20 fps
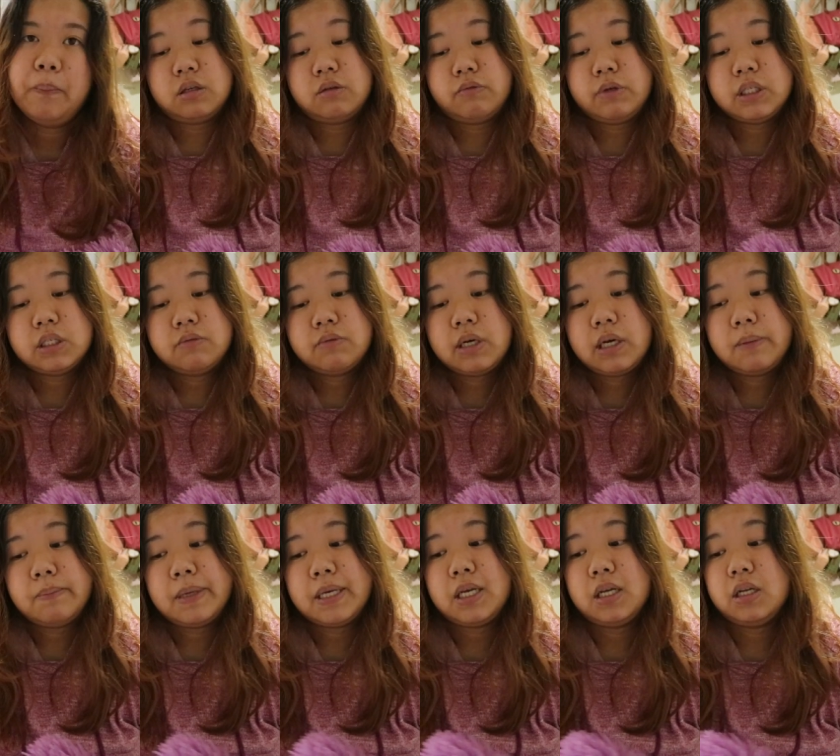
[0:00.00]
the reason why
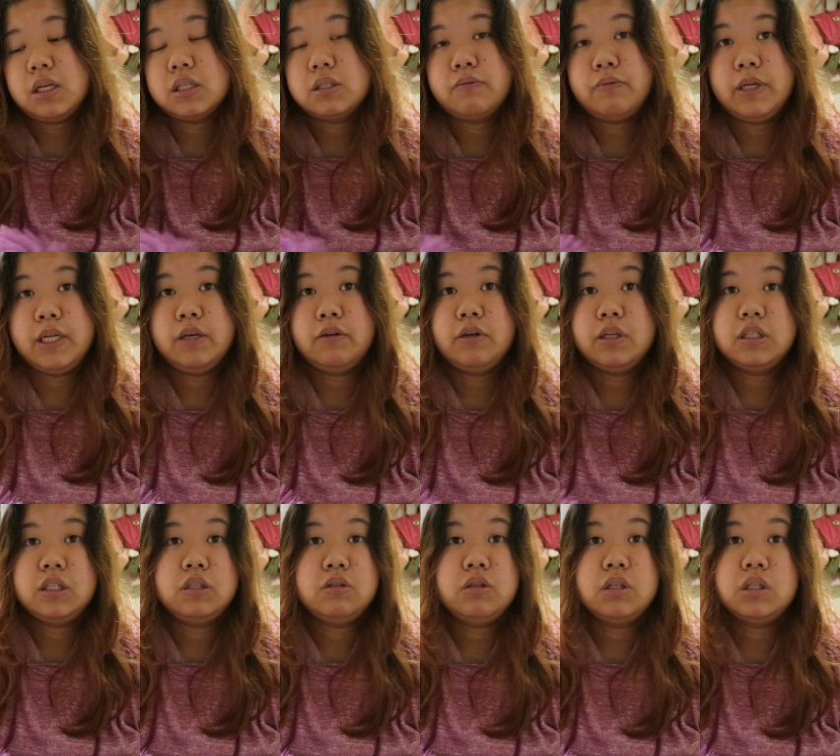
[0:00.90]
I'm making this video
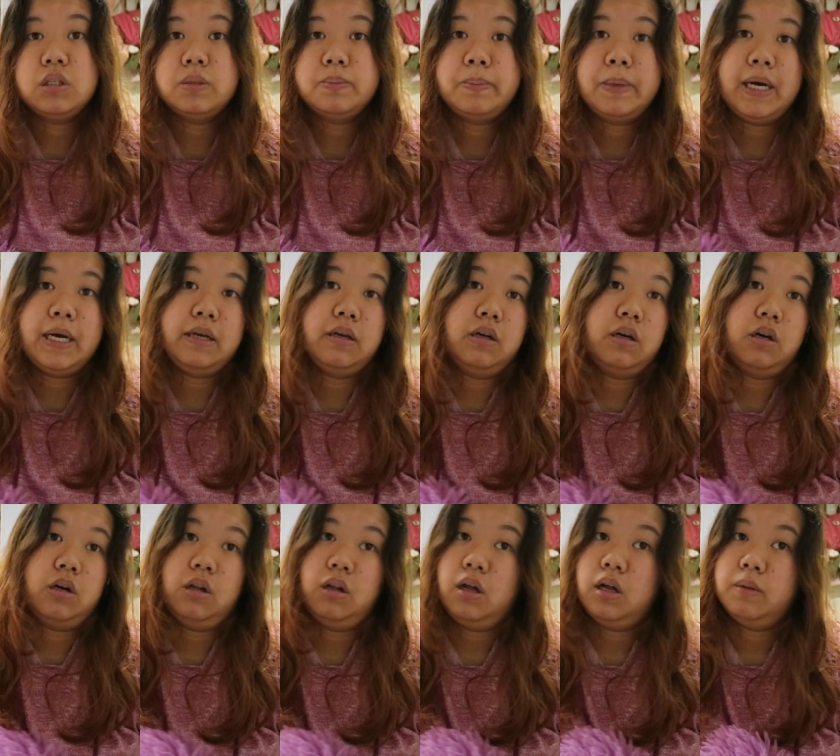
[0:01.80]
is to
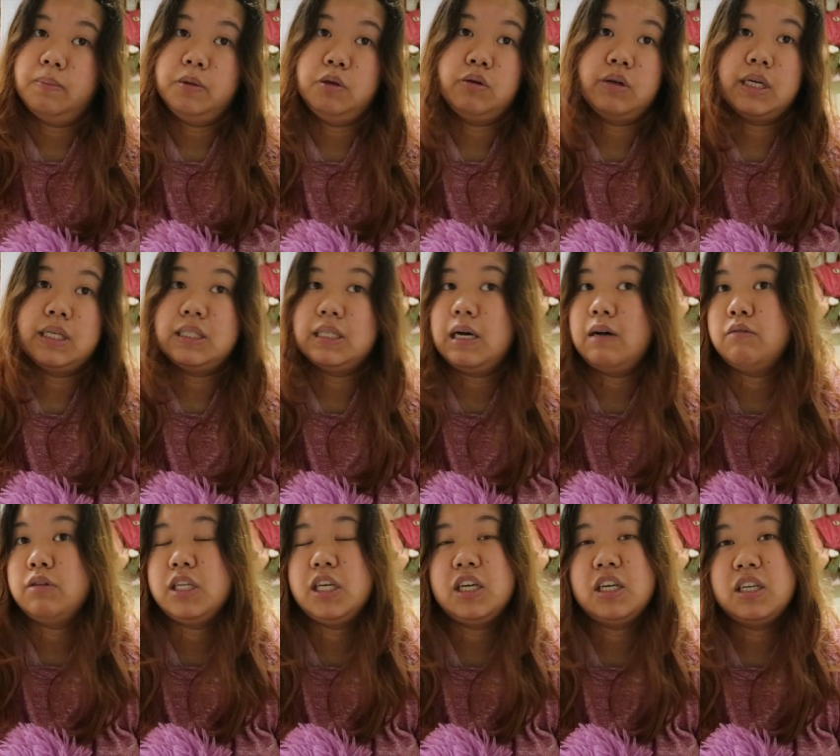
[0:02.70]
inspire a lot of you guys
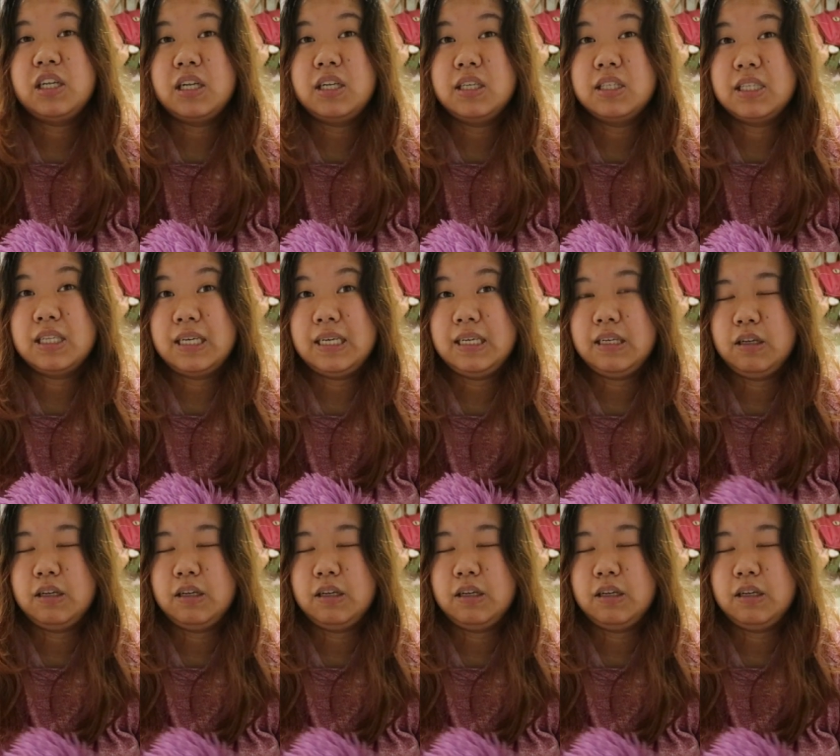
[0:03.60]
out there that is